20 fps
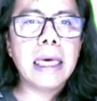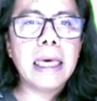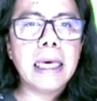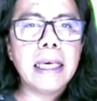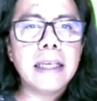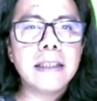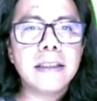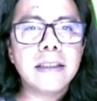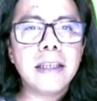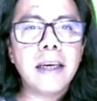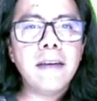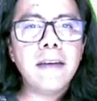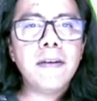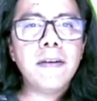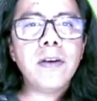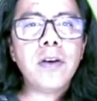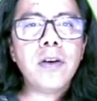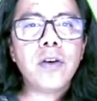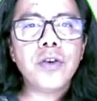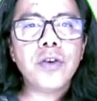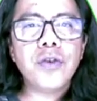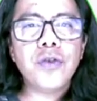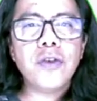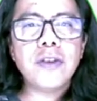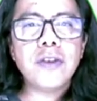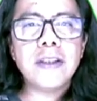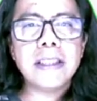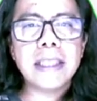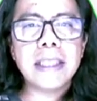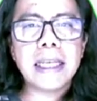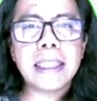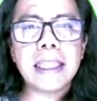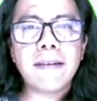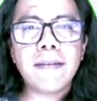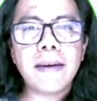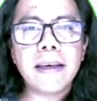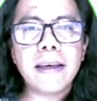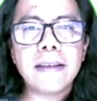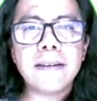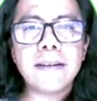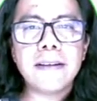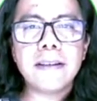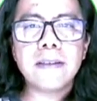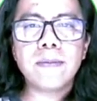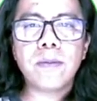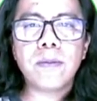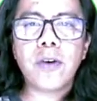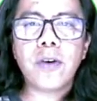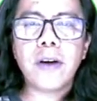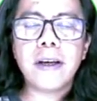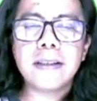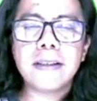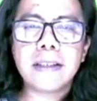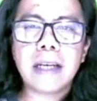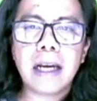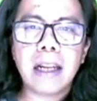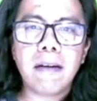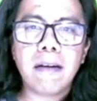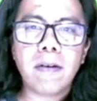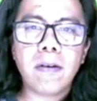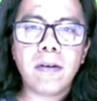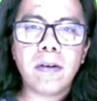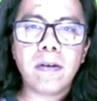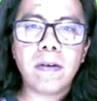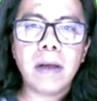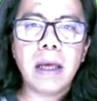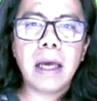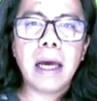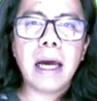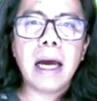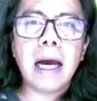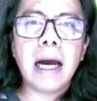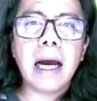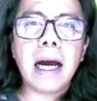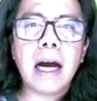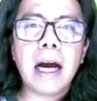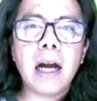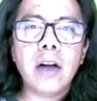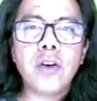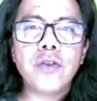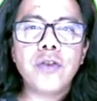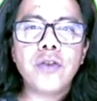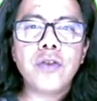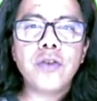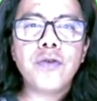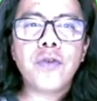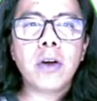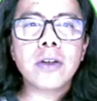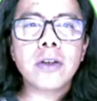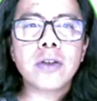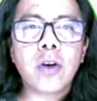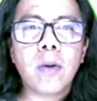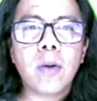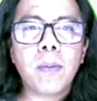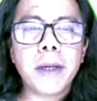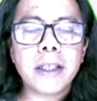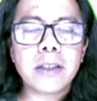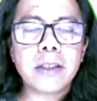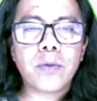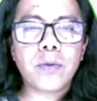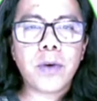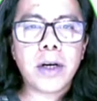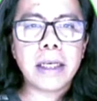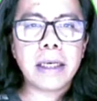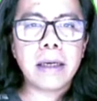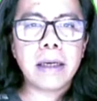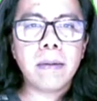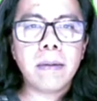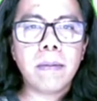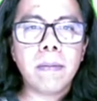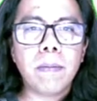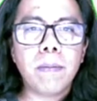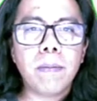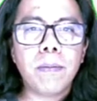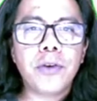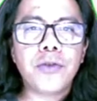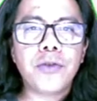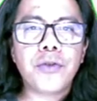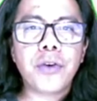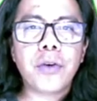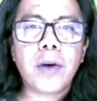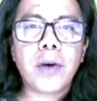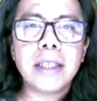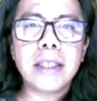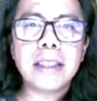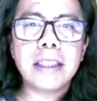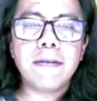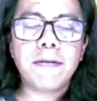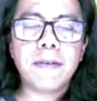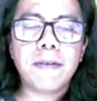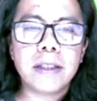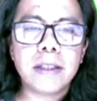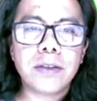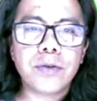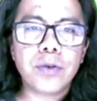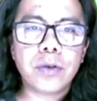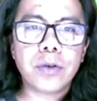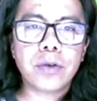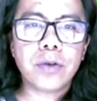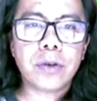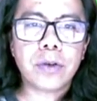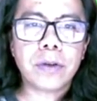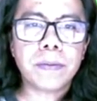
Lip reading: Saving or using database is more scalable, allows for more complex query, but requires infrastructure.